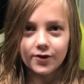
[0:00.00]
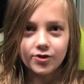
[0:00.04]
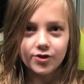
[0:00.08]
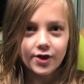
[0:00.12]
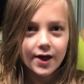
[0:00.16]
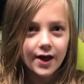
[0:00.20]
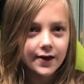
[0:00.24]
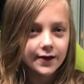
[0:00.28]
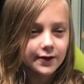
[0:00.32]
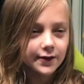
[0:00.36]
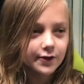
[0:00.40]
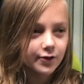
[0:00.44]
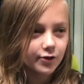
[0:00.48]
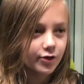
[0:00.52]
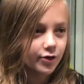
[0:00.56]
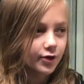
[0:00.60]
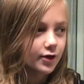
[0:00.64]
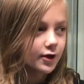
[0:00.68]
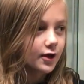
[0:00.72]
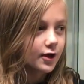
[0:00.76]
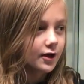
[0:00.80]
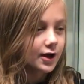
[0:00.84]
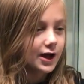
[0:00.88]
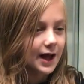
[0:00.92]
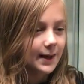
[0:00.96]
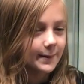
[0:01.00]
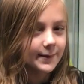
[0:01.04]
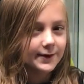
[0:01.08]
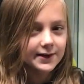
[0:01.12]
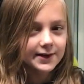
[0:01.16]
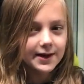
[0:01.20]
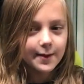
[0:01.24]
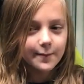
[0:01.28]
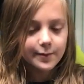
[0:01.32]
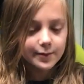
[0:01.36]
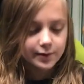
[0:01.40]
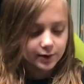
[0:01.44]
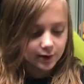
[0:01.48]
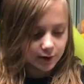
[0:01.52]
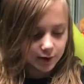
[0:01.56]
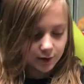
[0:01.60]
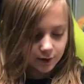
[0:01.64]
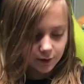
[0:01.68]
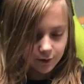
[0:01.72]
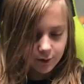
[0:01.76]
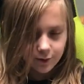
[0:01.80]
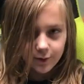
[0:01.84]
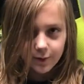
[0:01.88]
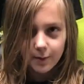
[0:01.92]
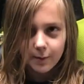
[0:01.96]
challenge, comment down
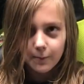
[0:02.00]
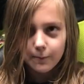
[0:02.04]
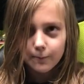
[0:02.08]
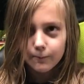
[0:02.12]
below,